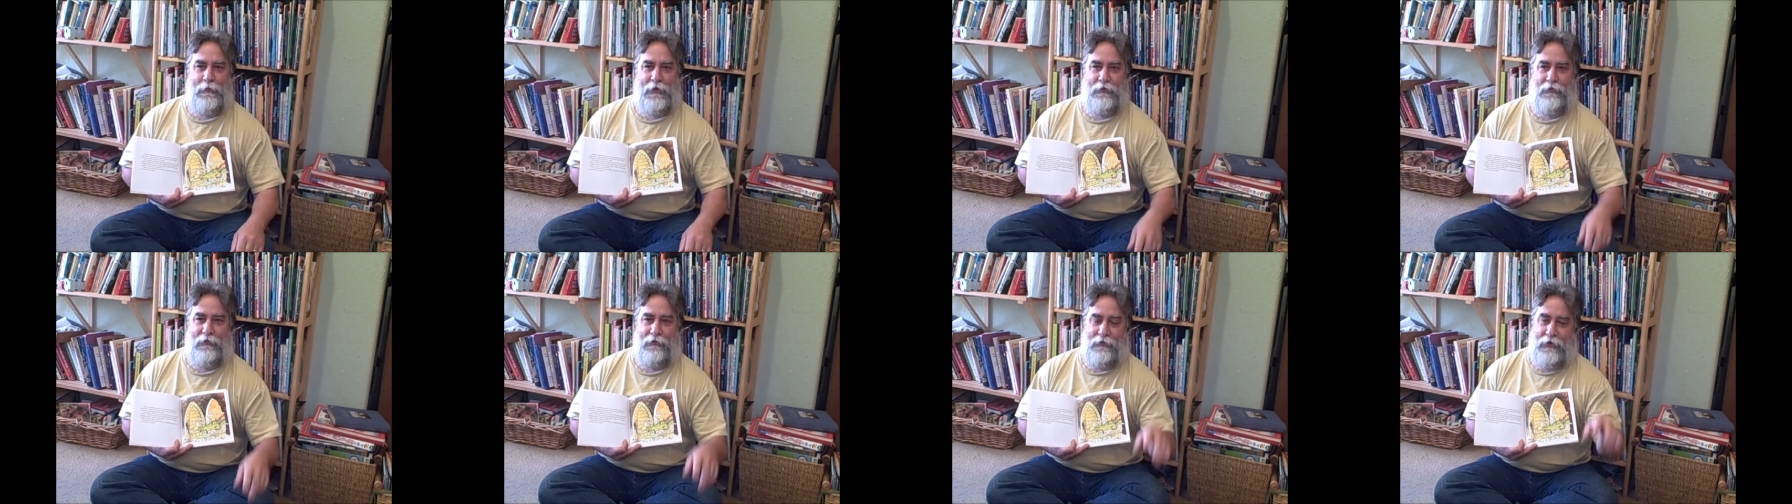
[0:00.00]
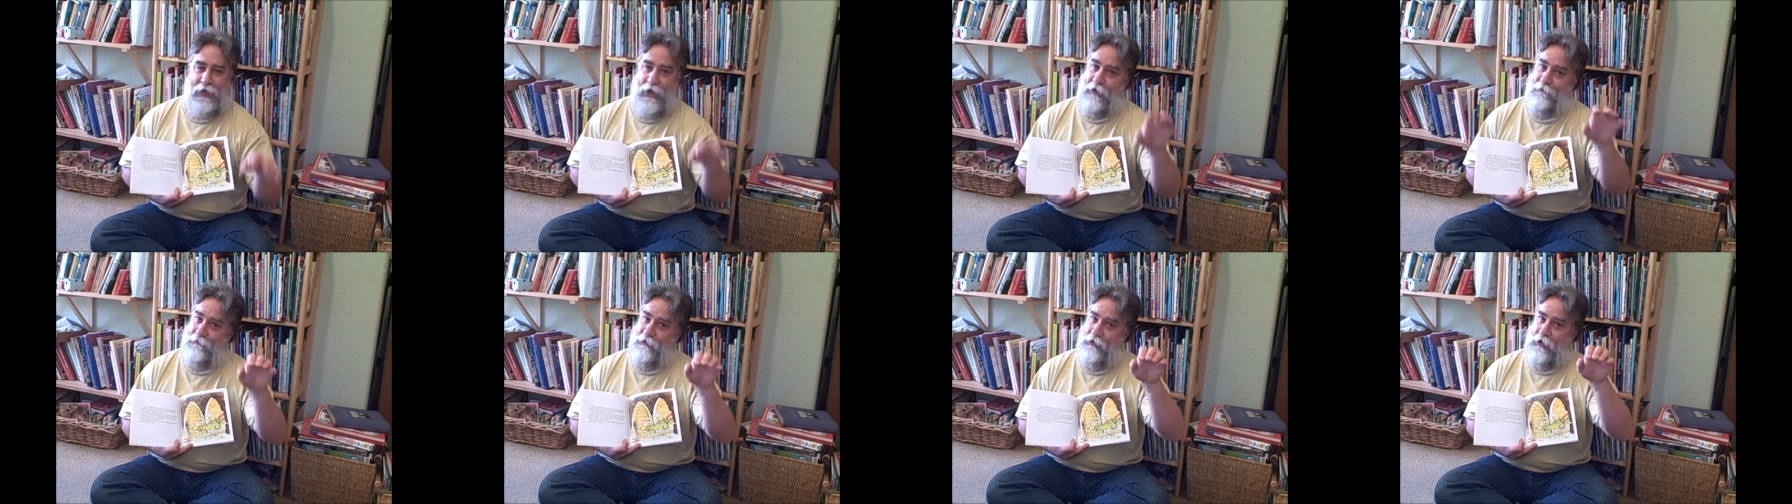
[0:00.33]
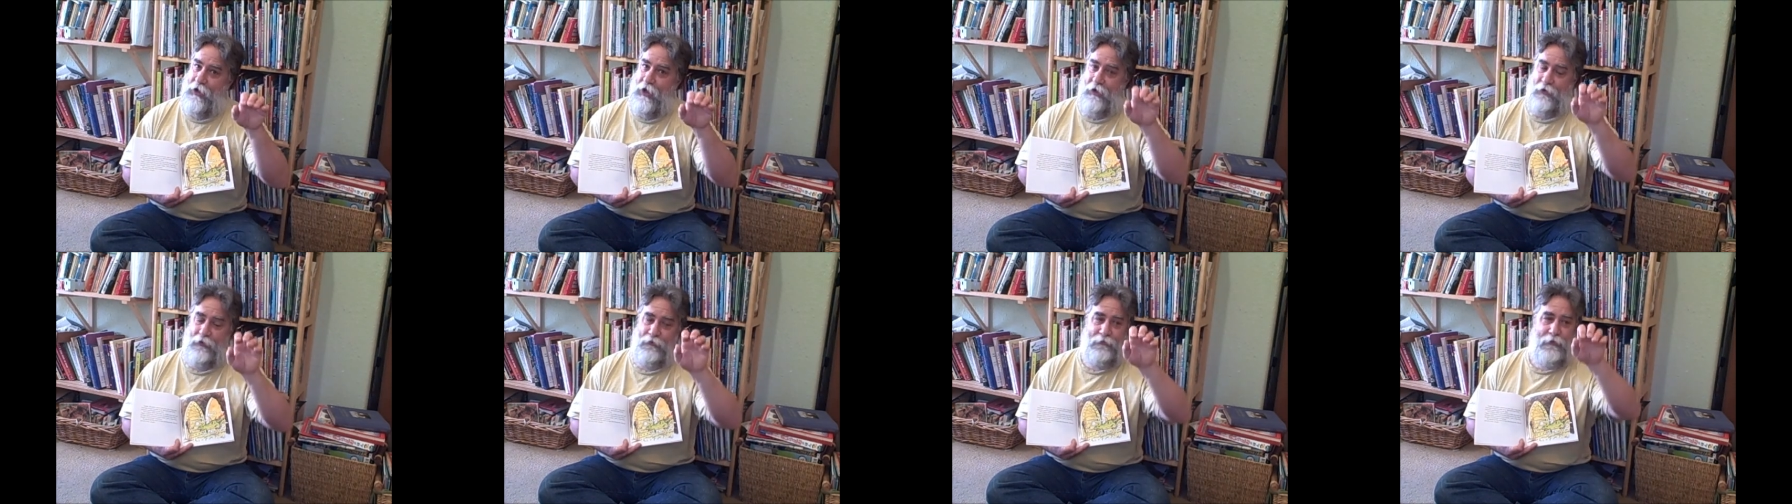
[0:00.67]
me too. You have your
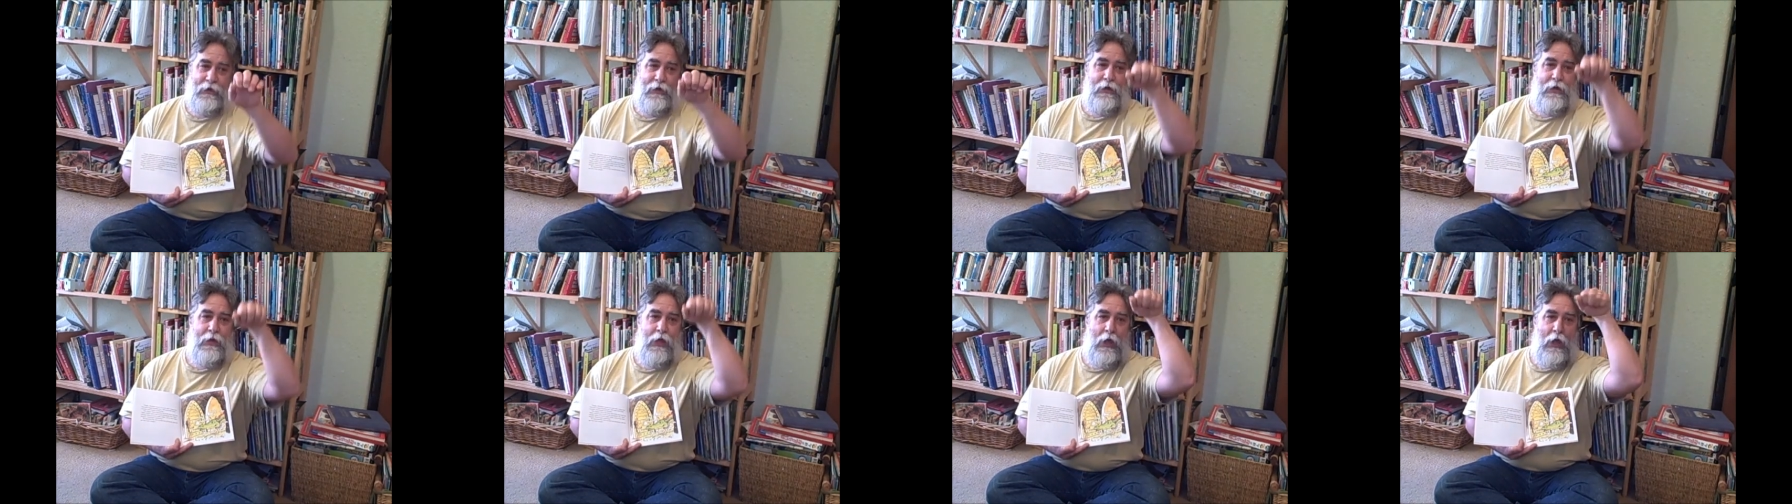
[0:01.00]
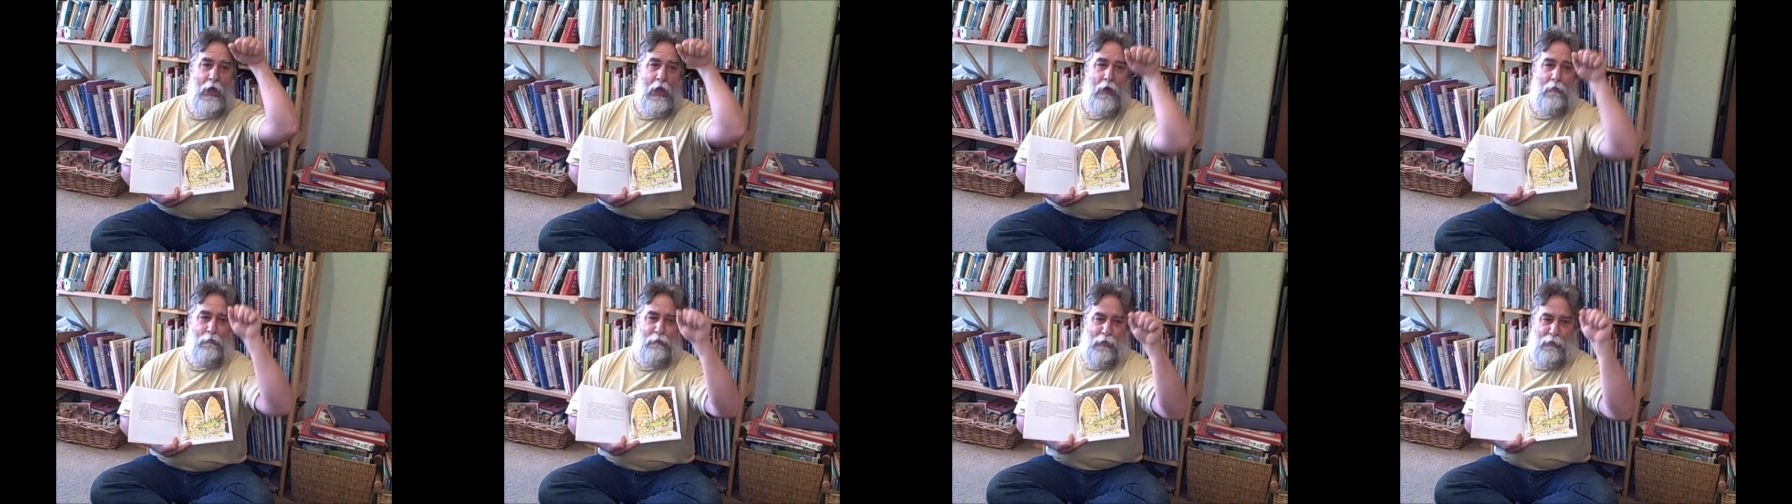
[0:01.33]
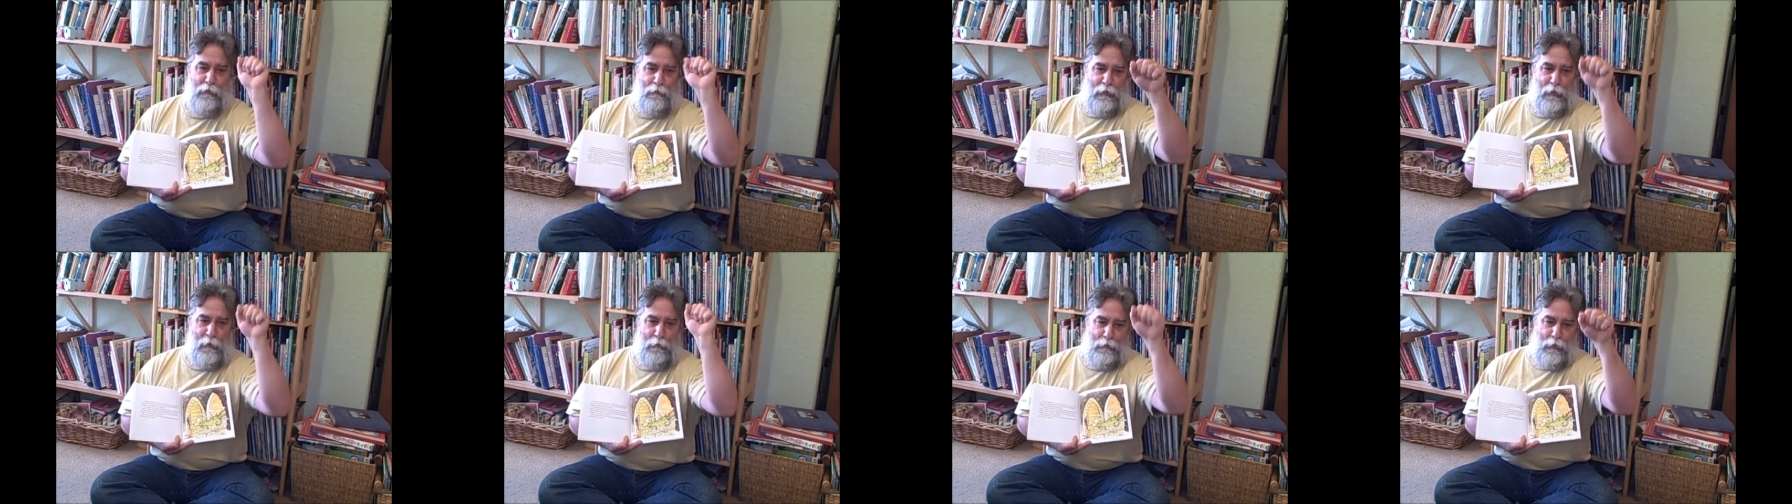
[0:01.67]
knockers ready?
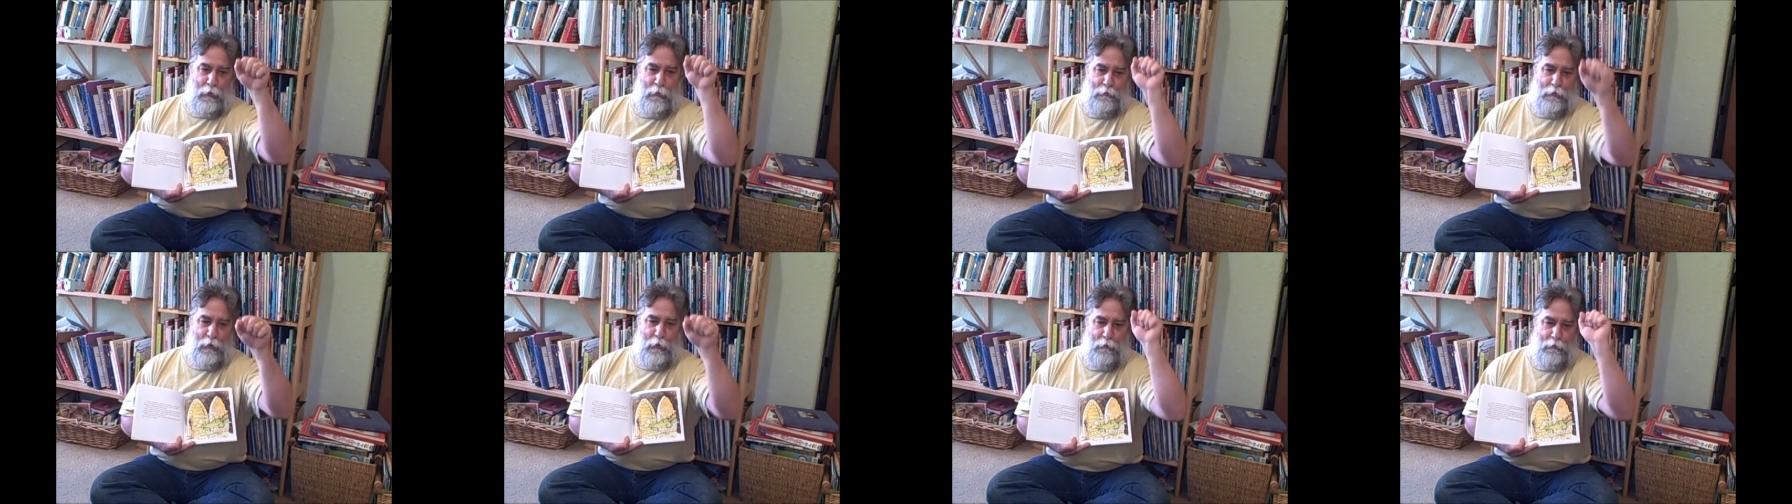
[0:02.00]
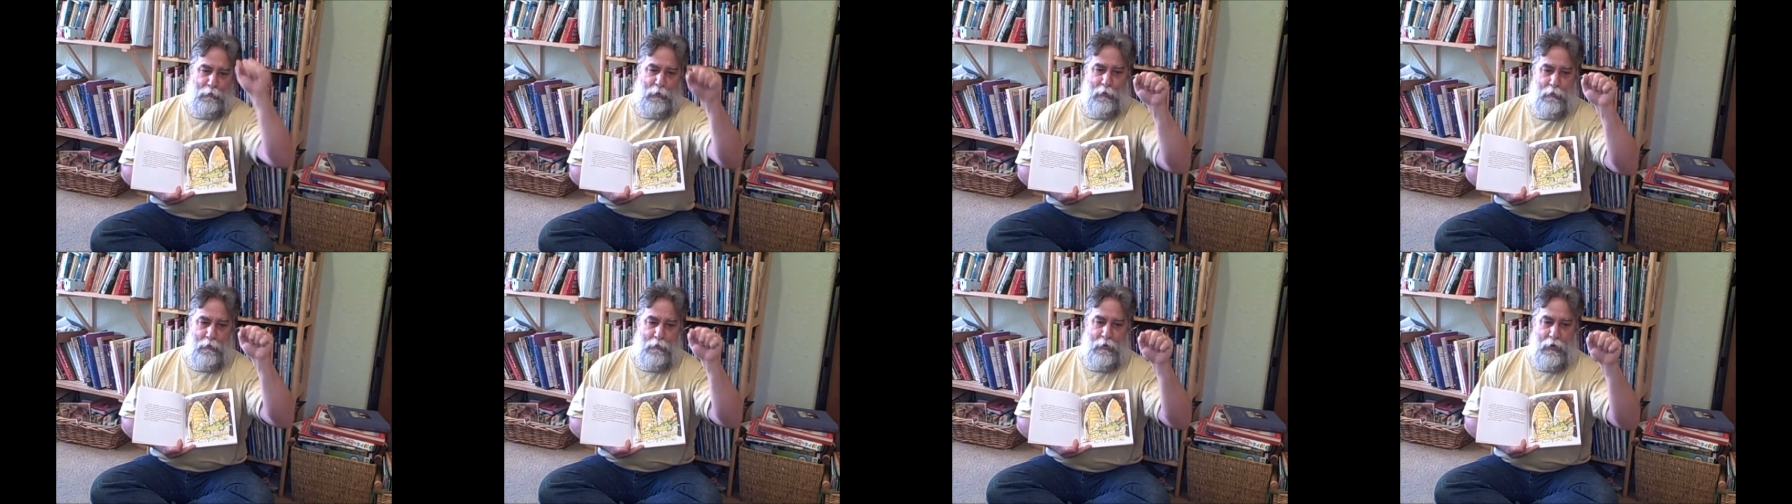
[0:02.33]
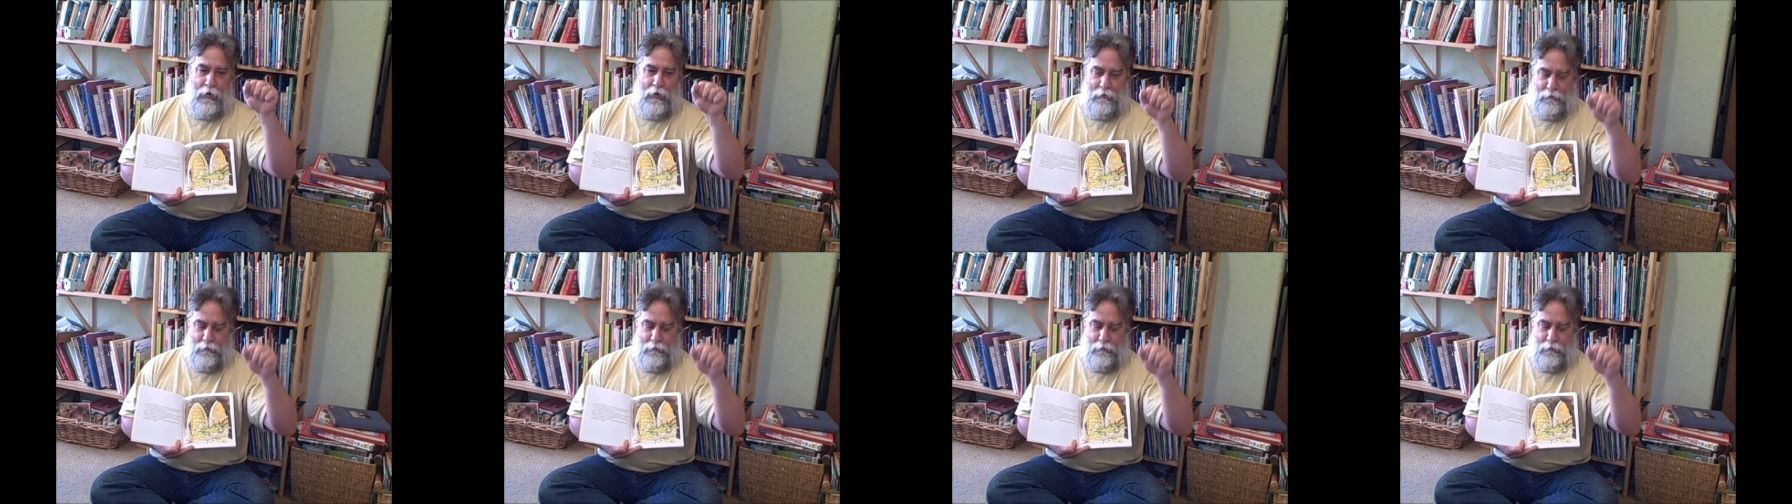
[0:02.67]
Boom boom boom boom boom.